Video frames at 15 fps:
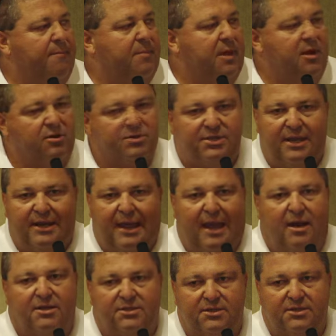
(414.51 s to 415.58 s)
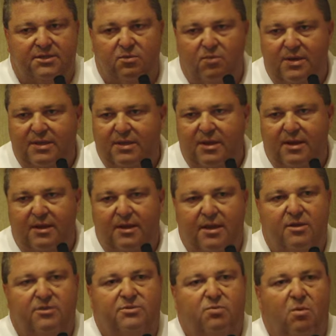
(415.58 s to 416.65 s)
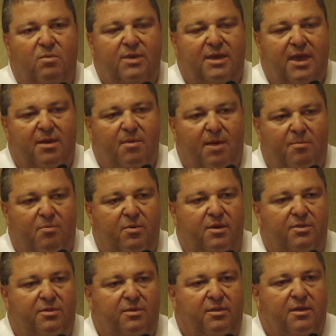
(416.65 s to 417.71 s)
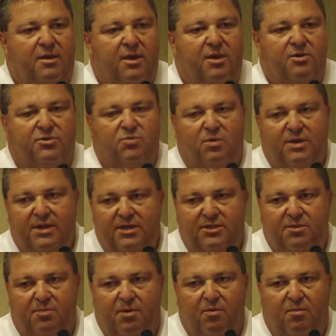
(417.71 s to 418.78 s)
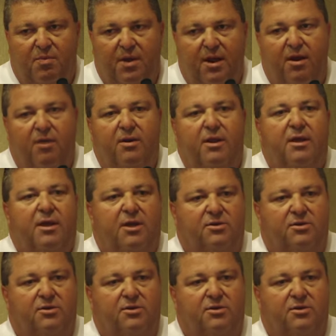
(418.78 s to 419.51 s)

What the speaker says: Here's the analysis that we did. Here's what we came up with. Here's what needs to be repaired.